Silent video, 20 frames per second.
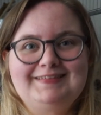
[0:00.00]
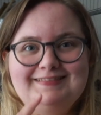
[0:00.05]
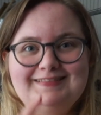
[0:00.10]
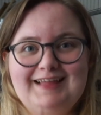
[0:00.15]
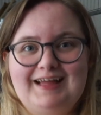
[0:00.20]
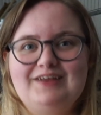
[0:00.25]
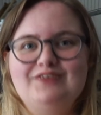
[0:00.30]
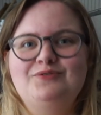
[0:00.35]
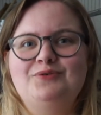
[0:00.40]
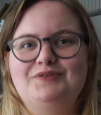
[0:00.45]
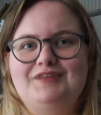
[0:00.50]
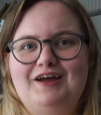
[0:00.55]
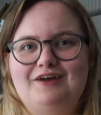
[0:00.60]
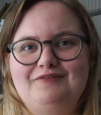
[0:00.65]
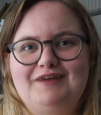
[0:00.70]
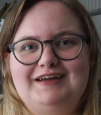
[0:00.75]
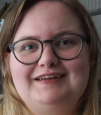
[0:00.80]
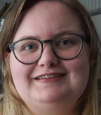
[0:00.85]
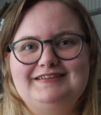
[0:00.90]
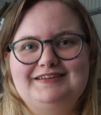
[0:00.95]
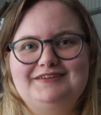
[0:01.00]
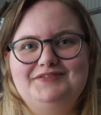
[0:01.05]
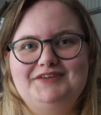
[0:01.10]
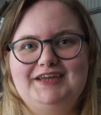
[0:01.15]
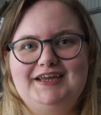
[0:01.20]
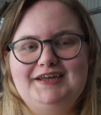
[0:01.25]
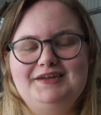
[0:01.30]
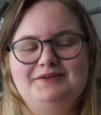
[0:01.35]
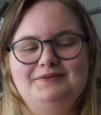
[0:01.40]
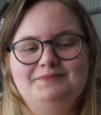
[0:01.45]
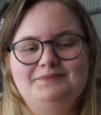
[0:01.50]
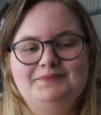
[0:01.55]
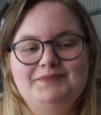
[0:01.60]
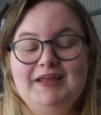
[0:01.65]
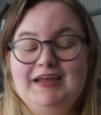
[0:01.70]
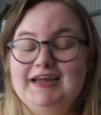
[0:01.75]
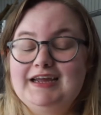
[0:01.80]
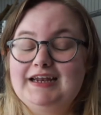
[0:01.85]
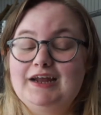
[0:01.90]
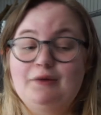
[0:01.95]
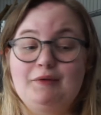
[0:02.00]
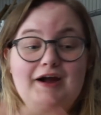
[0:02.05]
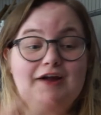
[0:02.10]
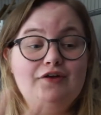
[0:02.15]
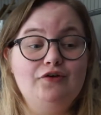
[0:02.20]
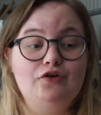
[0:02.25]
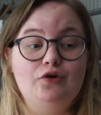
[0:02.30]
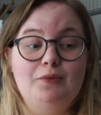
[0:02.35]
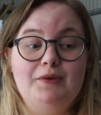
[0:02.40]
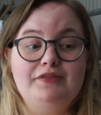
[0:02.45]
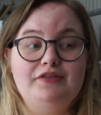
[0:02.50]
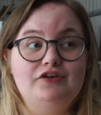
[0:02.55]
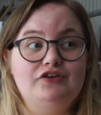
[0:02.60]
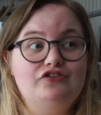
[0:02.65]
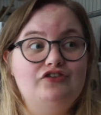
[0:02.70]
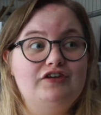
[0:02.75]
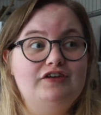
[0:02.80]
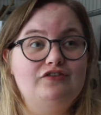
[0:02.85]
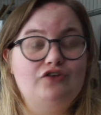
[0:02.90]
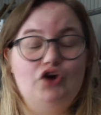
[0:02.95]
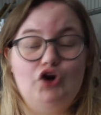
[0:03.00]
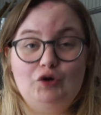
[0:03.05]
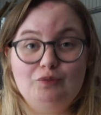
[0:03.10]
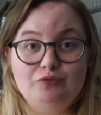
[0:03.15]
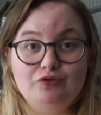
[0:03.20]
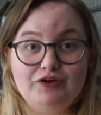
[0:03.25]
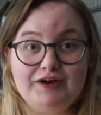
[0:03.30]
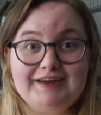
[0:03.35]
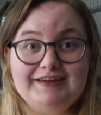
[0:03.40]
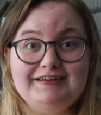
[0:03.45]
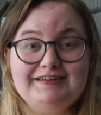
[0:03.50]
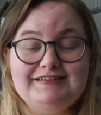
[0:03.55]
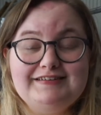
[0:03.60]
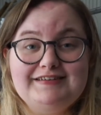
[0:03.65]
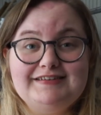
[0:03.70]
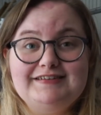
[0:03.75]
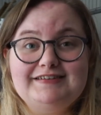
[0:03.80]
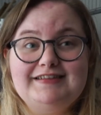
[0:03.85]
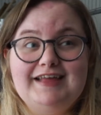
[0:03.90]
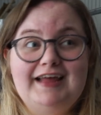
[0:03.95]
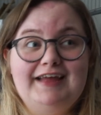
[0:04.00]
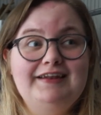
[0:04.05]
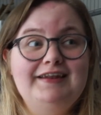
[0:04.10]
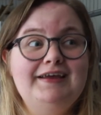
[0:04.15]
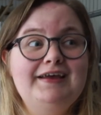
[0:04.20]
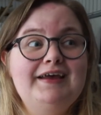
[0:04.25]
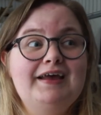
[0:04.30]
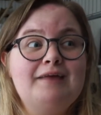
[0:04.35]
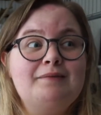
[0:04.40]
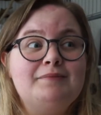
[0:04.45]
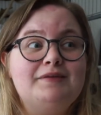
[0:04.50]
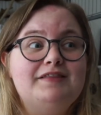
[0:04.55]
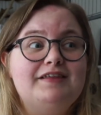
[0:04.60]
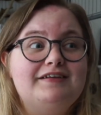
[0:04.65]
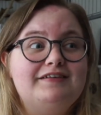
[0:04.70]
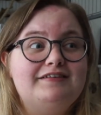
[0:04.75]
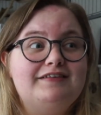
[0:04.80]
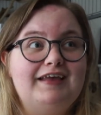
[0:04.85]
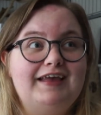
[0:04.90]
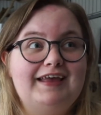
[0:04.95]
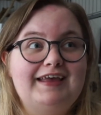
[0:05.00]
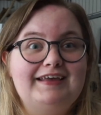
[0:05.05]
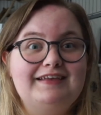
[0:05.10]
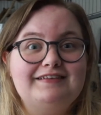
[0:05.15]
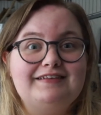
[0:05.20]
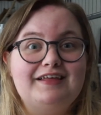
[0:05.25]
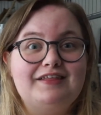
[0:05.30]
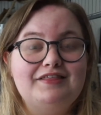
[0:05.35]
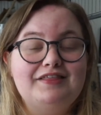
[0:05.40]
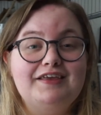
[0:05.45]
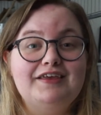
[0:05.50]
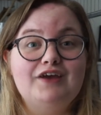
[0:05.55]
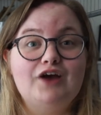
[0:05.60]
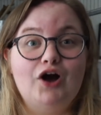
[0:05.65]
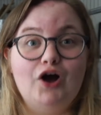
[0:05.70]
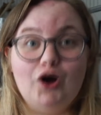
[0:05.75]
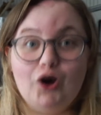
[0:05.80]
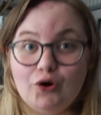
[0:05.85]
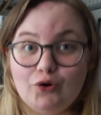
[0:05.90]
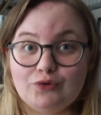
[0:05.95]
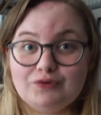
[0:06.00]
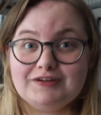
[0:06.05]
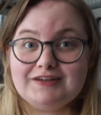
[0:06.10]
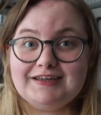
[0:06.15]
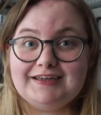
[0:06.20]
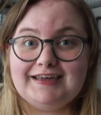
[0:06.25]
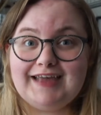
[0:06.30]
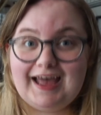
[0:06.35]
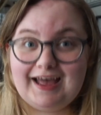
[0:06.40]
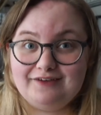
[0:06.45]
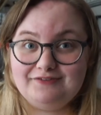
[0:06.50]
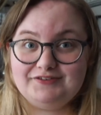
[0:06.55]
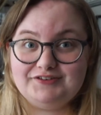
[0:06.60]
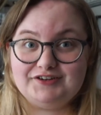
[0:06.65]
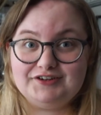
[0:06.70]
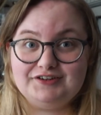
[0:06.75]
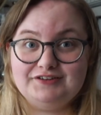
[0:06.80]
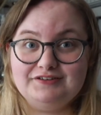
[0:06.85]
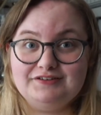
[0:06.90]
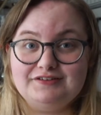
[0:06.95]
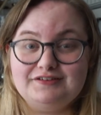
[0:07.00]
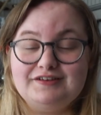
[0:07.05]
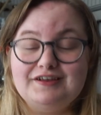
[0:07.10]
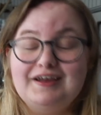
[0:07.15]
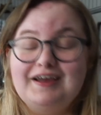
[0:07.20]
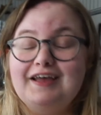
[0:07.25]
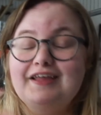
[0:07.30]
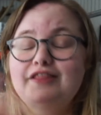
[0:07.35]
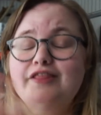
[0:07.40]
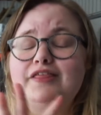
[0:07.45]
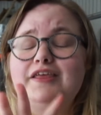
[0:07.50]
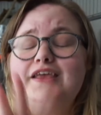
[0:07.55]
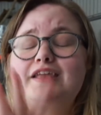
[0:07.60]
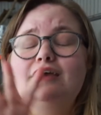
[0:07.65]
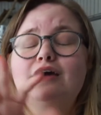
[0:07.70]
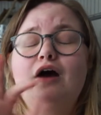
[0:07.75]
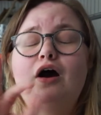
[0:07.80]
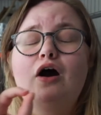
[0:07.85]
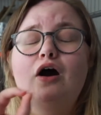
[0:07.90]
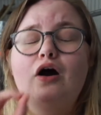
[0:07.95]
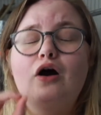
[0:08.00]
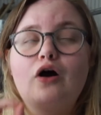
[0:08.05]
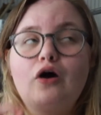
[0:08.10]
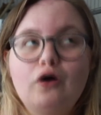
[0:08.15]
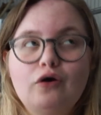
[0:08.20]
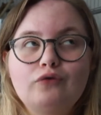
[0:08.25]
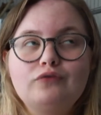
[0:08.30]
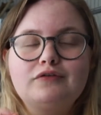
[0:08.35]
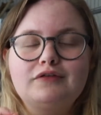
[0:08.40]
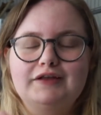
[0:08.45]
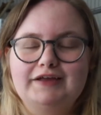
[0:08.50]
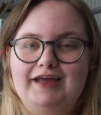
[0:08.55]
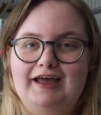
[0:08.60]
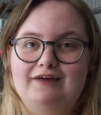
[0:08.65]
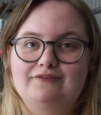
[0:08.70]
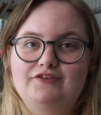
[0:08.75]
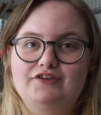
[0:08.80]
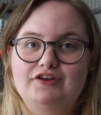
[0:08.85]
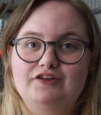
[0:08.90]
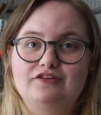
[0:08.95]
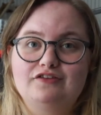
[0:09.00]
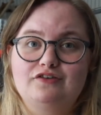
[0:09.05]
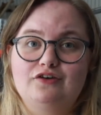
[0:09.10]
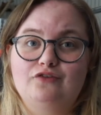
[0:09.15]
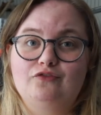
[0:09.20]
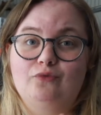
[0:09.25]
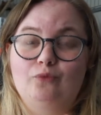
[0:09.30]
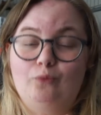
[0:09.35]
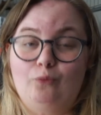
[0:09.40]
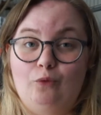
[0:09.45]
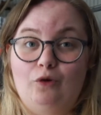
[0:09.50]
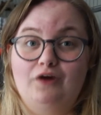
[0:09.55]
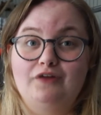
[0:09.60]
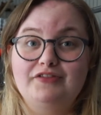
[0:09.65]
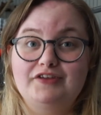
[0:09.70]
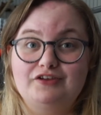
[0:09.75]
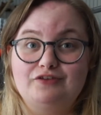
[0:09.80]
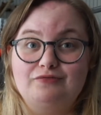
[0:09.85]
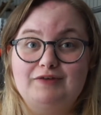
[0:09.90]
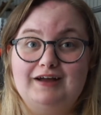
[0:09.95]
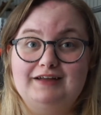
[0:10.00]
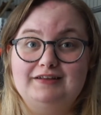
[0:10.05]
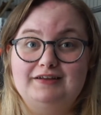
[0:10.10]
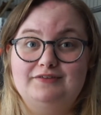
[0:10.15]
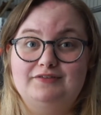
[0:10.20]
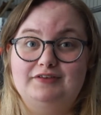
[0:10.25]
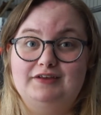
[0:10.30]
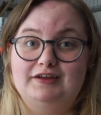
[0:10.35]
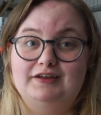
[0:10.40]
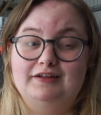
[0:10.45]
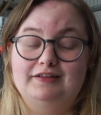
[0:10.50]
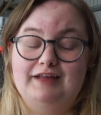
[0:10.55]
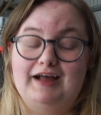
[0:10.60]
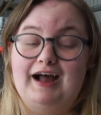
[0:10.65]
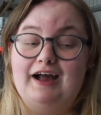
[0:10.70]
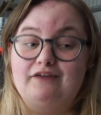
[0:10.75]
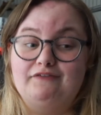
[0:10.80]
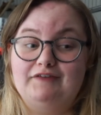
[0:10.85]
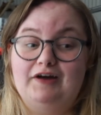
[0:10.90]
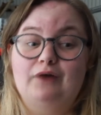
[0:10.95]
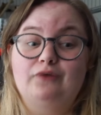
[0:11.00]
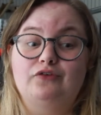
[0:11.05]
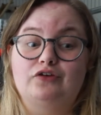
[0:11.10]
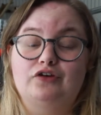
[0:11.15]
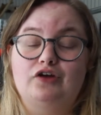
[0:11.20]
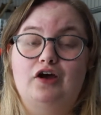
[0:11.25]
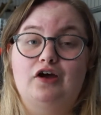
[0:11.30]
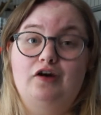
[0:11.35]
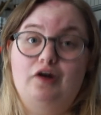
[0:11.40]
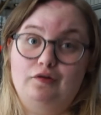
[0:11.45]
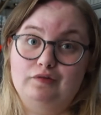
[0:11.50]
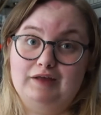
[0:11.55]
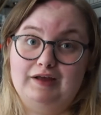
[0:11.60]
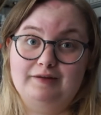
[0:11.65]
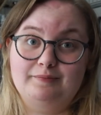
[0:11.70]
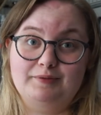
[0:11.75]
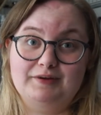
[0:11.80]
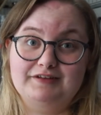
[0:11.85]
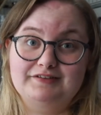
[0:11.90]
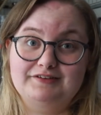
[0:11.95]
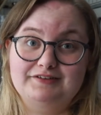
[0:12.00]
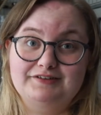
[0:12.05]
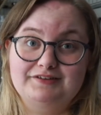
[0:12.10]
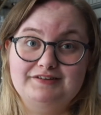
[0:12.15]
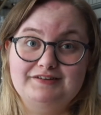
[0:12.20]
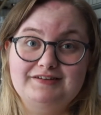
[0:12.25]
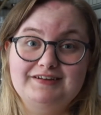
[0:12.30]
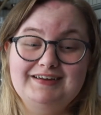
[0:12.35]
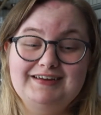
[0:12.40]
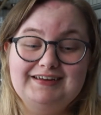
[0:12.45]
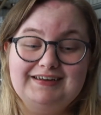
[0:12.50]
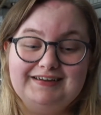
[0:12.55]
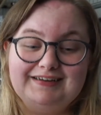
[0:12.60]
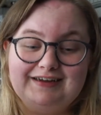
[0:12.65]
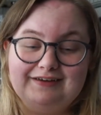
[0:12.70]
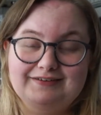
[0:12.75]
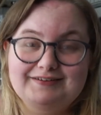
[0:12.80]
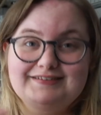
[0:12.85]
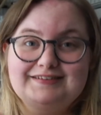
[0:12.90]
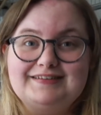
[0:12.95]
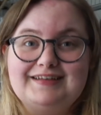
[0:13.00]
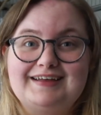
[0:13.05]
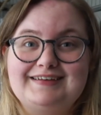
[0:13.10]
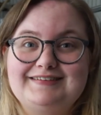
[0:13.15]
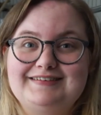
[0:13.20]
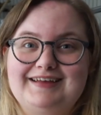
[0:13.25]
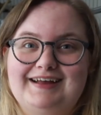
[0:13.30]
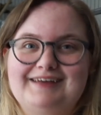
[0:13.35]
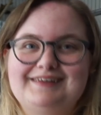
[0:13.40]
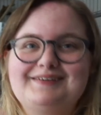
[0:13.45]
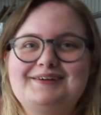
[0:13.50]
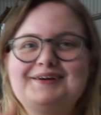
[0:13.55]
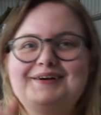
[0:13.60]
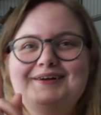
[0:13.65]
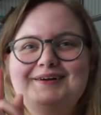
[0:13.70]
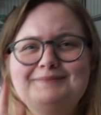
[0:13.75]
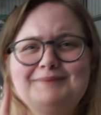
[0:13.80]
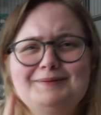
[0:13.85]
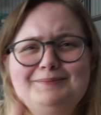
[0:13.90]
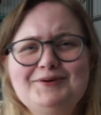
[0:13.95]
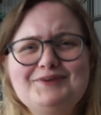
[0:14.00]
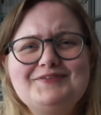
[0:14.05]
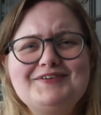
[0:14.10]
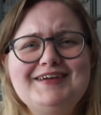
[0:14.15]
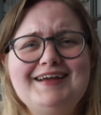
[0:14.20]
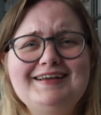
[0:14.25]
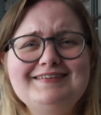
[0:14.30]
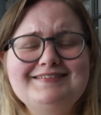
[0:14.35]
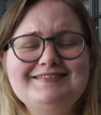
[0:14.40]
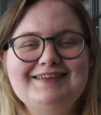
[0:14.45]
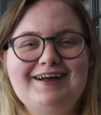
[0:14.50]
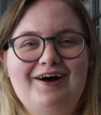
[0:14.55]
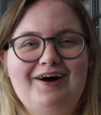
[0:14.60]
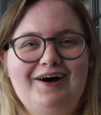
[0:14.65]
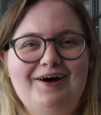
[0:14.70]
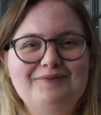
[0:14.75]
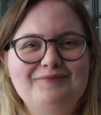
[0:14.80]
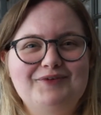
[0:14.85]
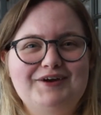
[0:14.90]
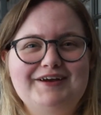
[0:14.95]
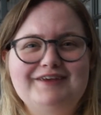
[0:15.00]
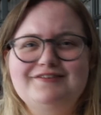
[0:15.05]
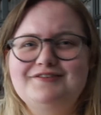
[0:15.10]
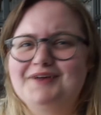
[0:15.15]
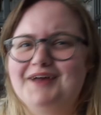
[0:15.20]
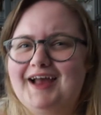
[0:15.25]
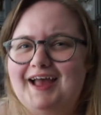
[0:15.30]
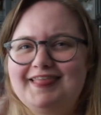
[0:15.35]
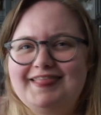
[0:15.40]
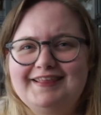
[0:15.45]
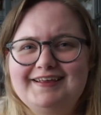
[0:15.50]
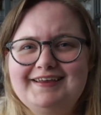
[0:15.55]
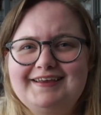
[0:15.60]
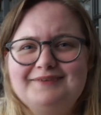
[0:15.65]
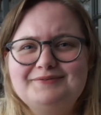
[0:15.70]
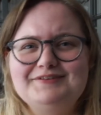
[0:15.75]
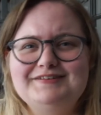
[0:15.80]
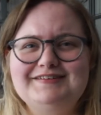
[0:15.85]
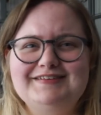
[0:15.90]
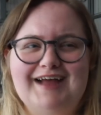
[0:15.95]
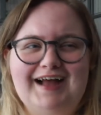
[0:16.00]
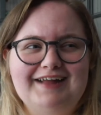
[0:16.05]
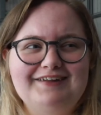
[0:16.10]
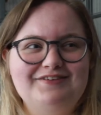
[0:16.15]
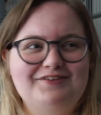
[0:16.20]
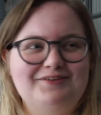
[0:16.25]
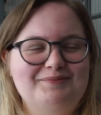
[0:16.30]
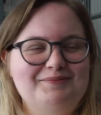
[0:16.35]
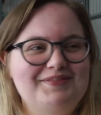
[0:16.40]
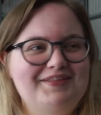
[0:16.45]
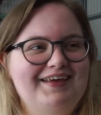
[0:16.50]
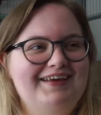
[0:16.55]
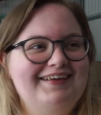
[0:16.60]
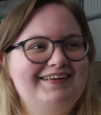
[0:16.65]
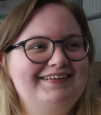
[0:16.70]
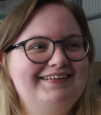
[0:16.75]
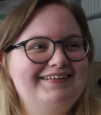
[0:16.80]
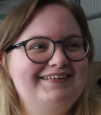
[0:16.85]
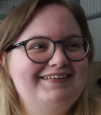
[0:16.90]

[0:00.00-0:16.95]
That's what that rat is living in. Now, I don't know whether she's upgraded since then, but this is the only evidence, of what this rat lives in that I found on her online presence. Now, isn't that sad? My boyfriend has his arm raised, so I think he wants to add something.